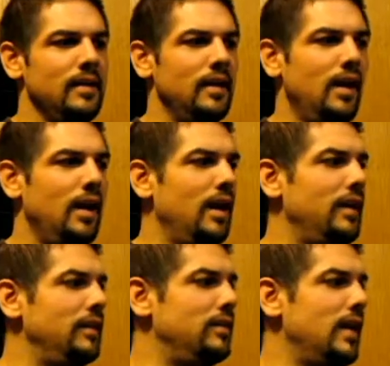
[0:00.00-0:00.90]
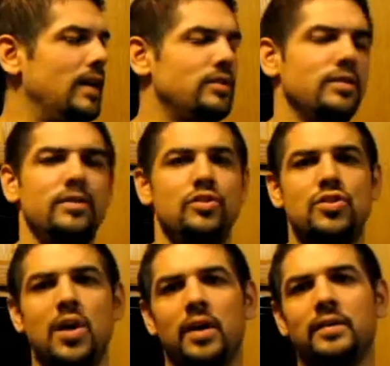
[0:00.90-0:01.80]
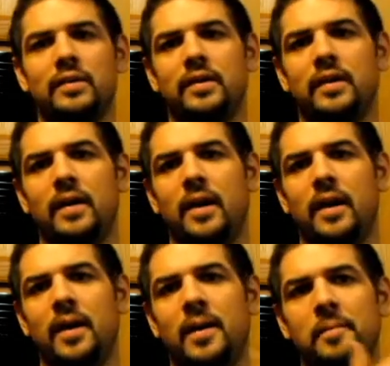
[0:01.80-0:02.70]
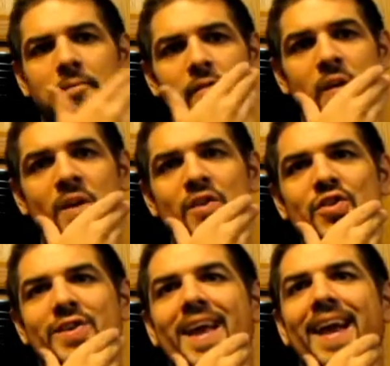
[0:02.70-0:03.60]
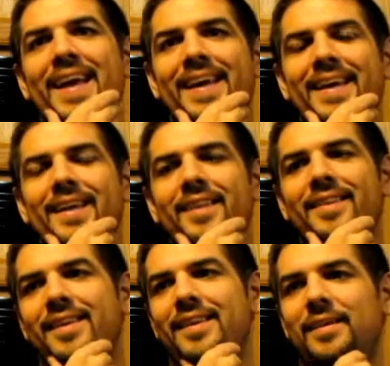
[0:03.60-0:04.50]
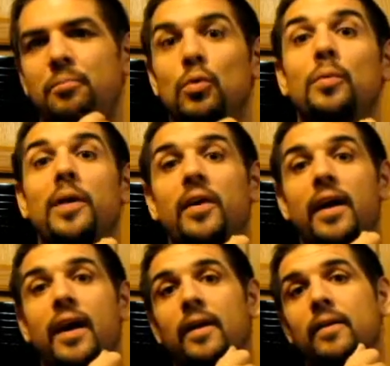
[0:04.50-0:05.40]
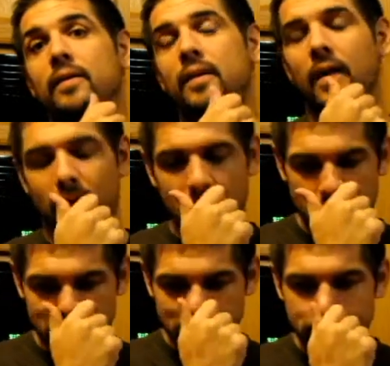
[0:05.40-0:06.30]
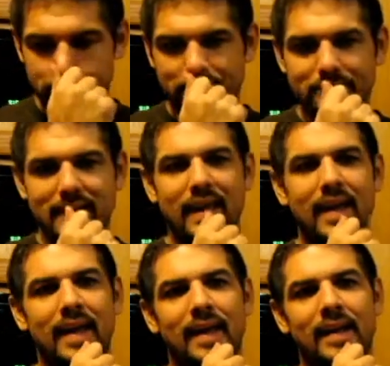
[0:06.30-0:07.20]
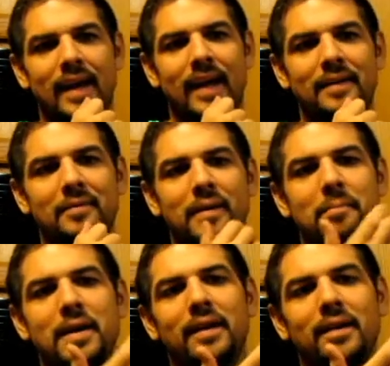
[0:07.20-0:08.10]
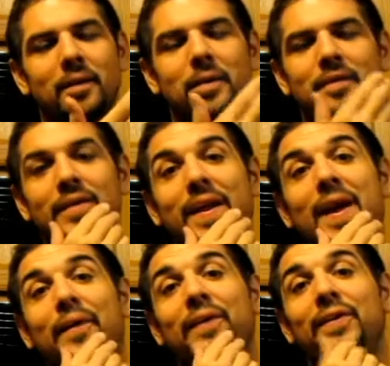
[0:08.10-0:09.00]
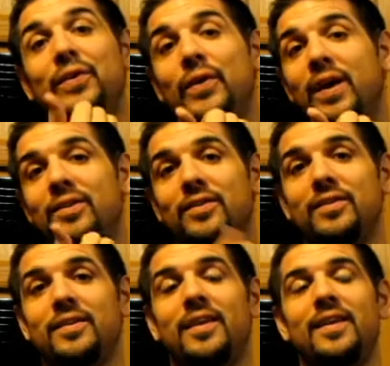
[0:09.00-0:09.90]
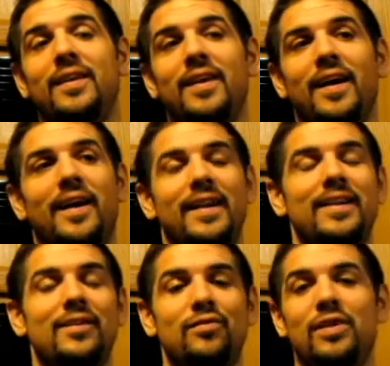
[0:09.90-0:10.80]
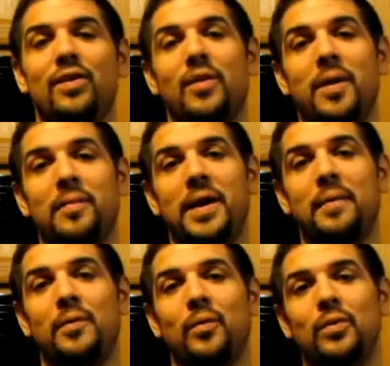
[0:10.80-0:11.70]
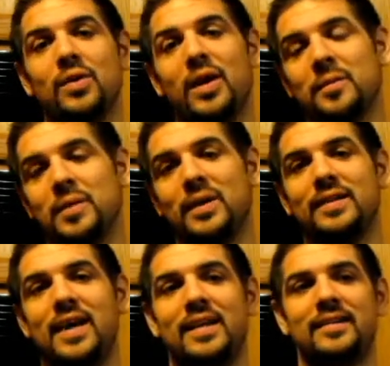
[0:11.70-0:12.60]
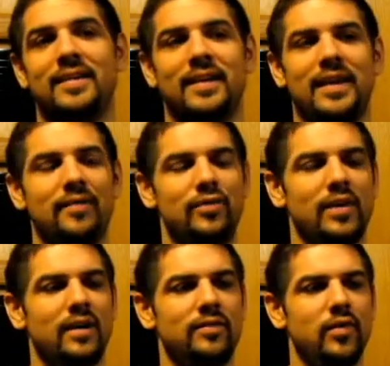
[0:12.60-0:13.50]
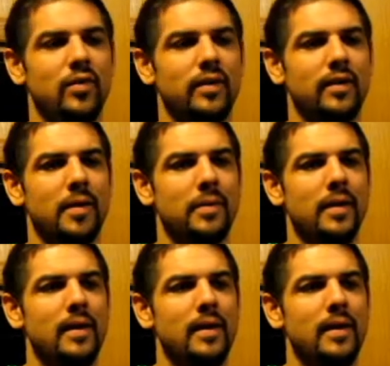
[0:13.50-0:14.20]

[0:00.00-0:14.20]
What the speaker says: I actually just finished kegging the blueberry ale. And I made a little bit of an error. You guys will see in the video coming up, and we'll talk about that after you guys view the clip.